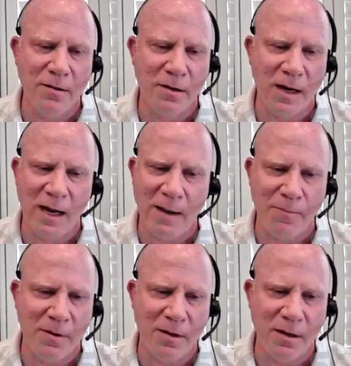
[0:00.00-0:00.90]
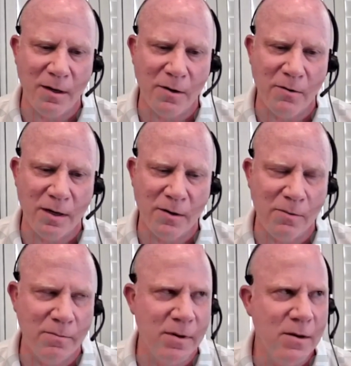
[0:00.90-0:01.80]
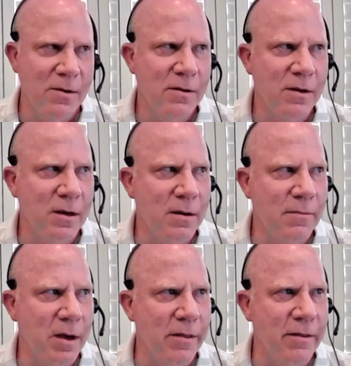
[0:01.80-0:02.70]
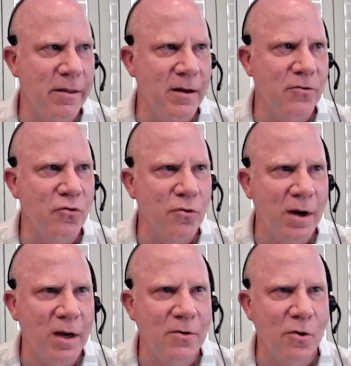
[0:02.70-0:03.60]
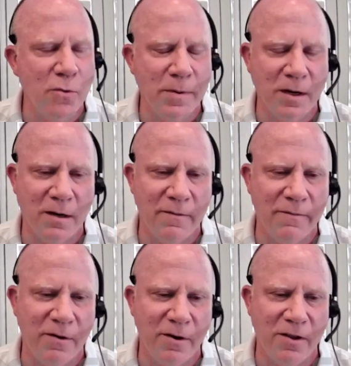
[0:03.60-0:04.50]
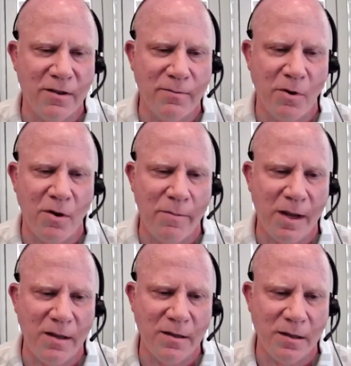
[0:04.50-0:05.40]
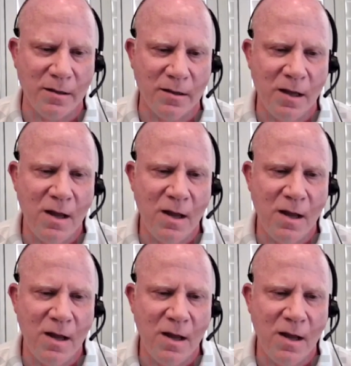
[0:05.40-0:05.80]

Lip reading: going to happen in the near term, other than trying to open it at a very small basis